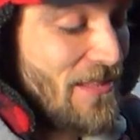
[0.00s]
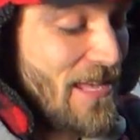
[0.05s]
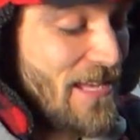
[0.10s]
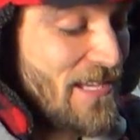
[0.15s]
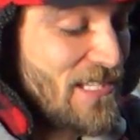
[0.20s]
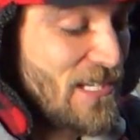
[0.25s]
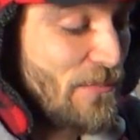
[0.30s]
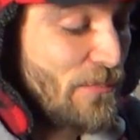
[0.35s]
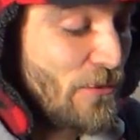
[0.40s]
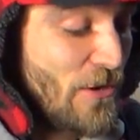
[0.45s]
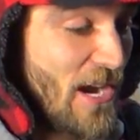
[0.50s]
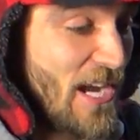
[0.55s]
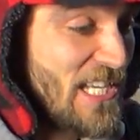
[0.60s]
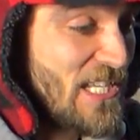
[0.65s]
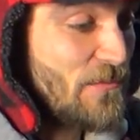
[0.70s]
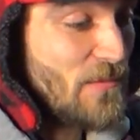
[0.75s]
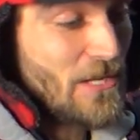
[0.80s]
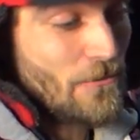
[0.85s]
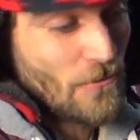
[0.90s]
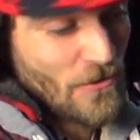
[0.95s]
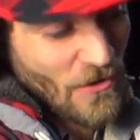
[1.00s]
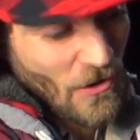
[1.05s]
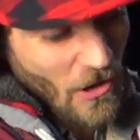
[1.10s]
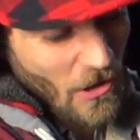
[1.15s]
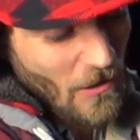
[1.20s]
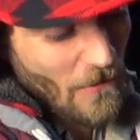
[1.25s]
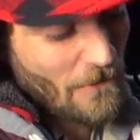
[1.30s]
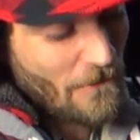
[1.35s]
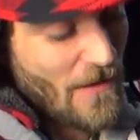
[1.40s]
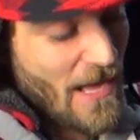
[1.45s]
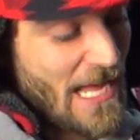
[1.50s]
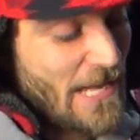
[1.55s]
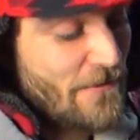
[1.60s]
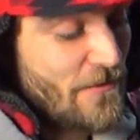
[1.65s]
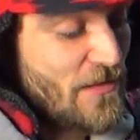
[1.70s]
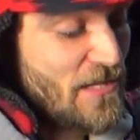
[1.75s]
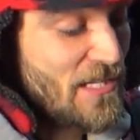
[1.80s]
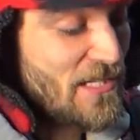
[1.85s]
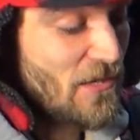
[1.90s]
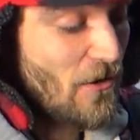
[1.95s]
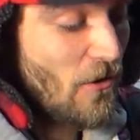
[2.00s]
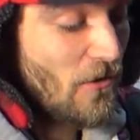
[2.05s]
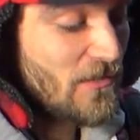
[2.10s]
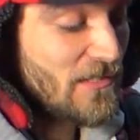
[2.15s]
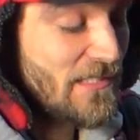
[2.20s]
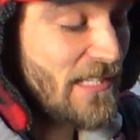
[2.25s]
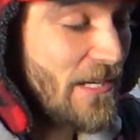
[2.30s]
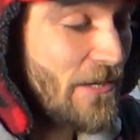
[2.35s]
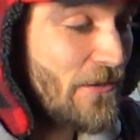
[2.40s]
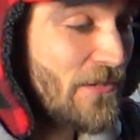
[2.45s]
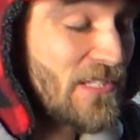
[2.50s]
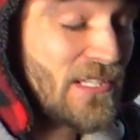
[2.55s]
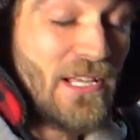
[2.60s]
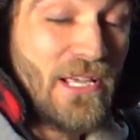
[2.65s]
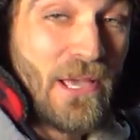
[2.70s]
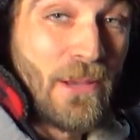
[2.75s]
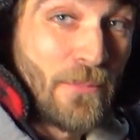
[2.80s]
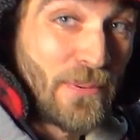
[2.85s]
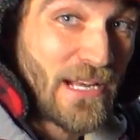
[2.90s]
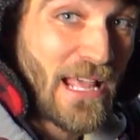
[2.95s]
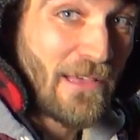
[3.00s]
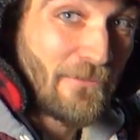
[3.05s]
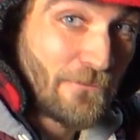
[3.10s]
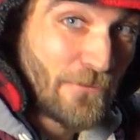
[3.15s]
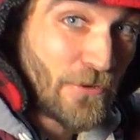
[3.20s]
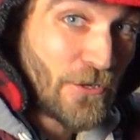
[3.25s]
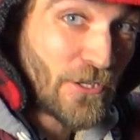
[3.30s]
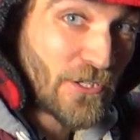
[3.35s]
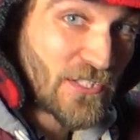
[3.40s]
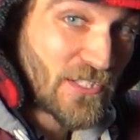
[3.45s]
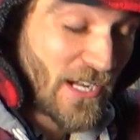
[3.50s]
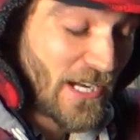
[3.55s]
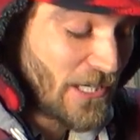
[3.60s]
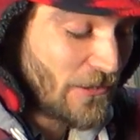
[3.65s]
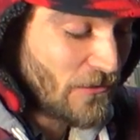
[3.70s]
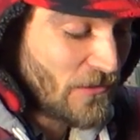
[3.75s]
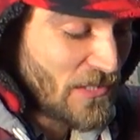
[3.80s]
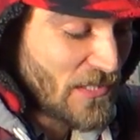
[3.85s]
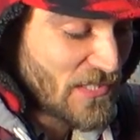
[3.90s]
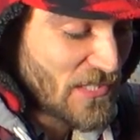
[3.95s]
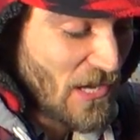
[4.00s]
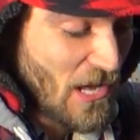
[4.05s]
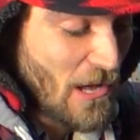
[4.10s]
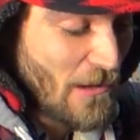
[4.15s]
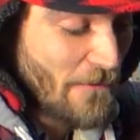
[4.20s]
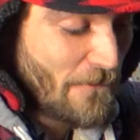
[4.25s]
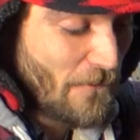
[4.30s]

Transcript: they surprised me with all 5 of these alternators, but at first I only saw